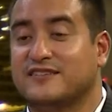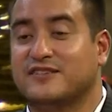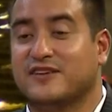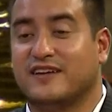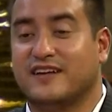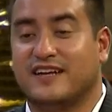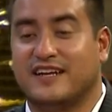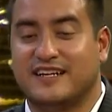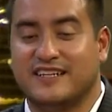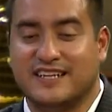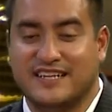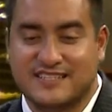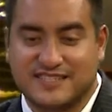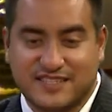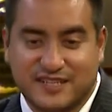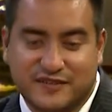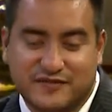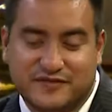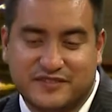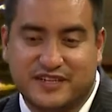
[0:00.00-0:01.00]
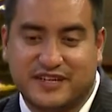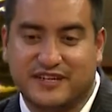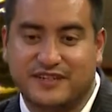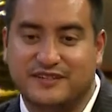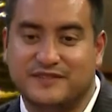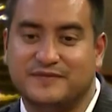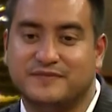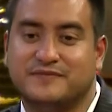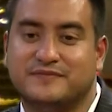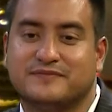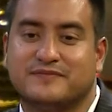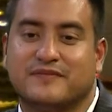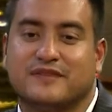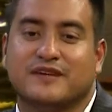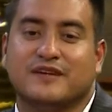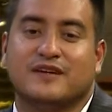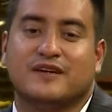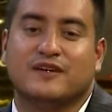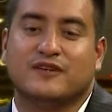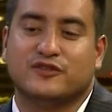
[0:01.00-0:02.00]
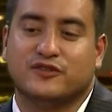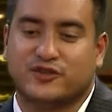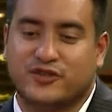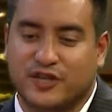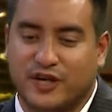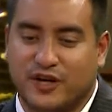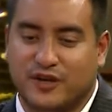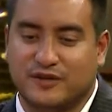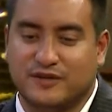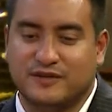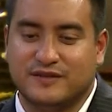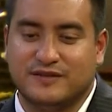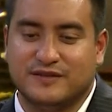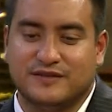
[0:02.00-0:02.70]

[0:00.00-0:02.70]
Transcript: so let, us dovetail. So,